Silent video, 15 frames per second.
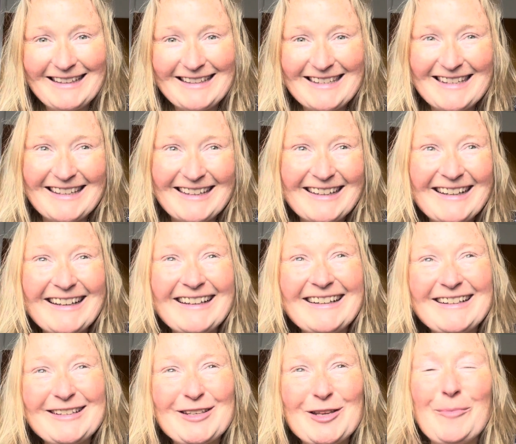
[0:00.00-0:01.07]
is
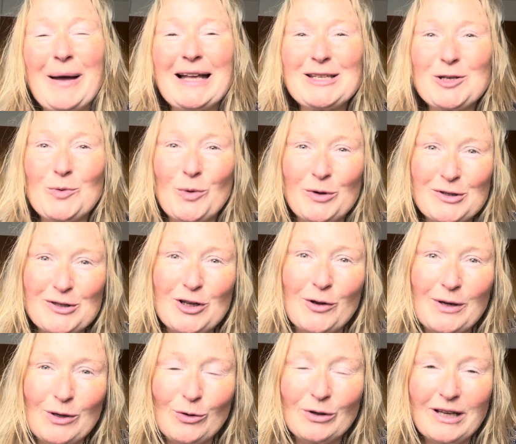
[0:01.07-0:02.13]
no matter what's
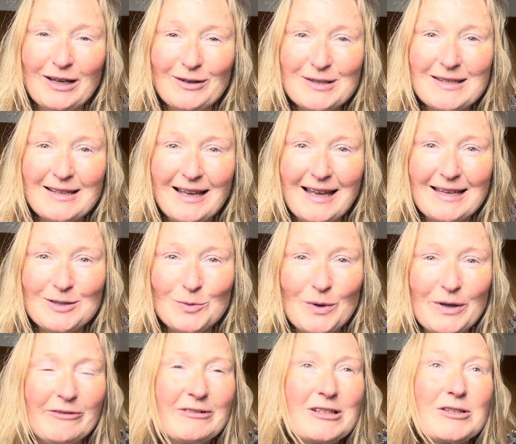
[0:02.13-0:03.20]
going on outside,
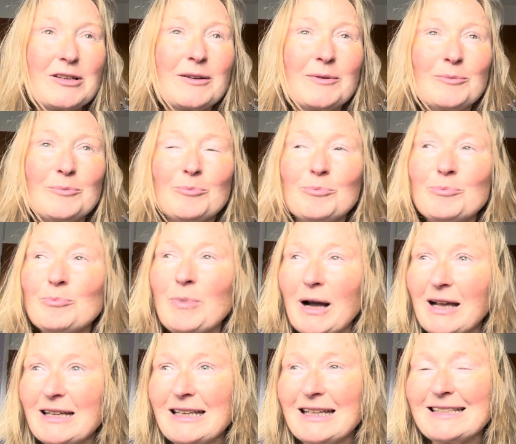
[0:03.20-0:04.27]
whether it's
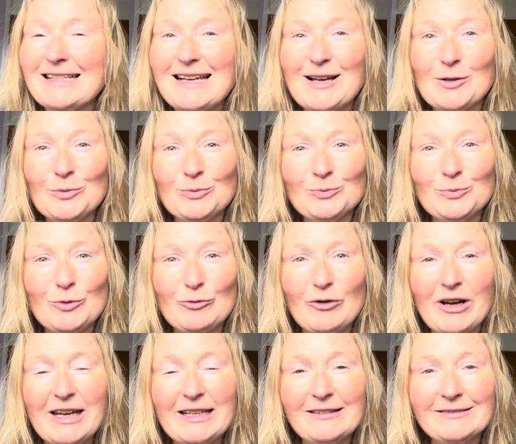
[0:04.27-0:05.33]
bucketing down with
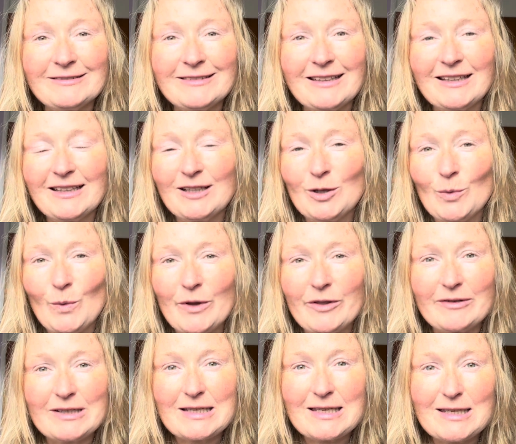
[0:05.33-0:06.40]
rain, whether
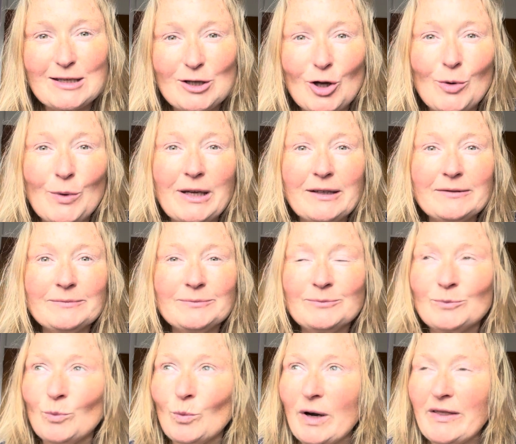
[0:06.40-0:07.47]
it's snowing,
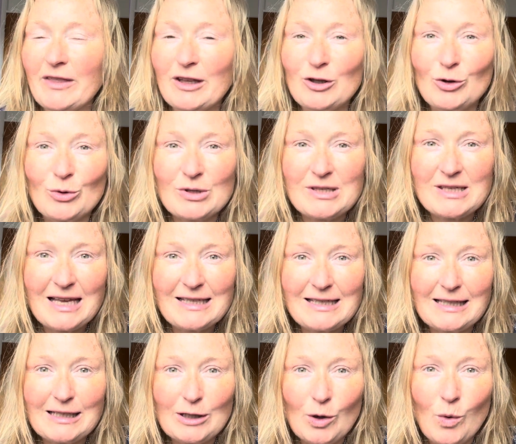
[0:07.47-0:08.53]
whether you're
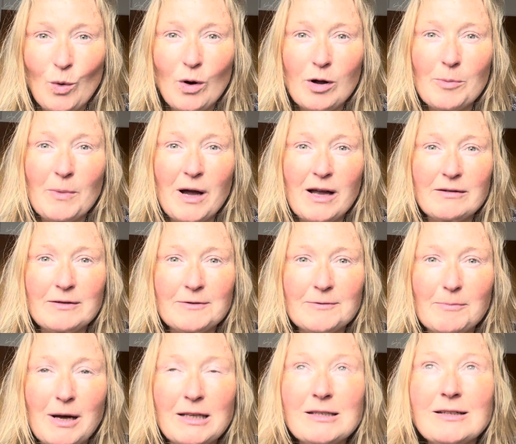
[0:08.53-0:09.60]
standing in a quagmire of
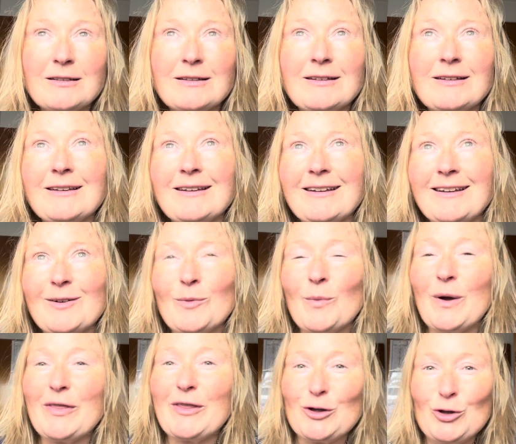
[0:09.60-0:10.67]
mud,
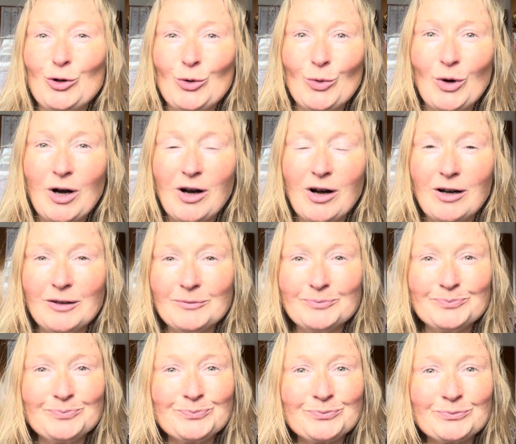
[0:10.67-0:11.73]
whether you are
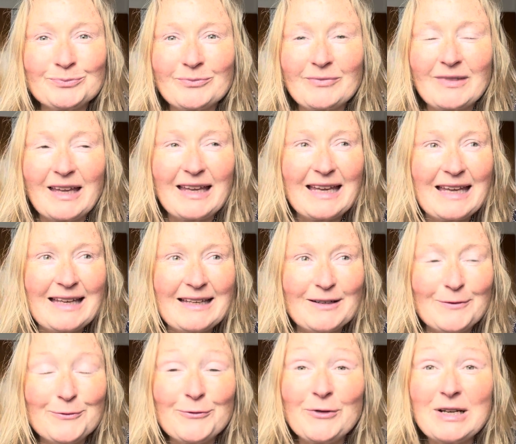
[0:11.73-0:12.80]
in a
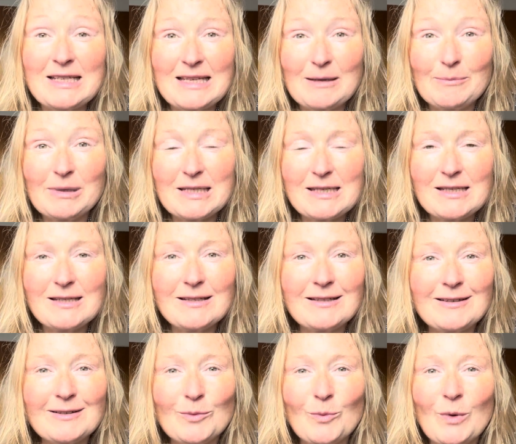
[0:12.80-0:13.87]
freezing blizzard,
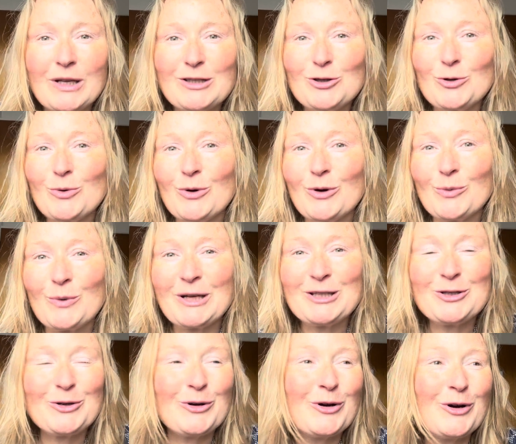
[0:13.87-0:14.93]
when you when you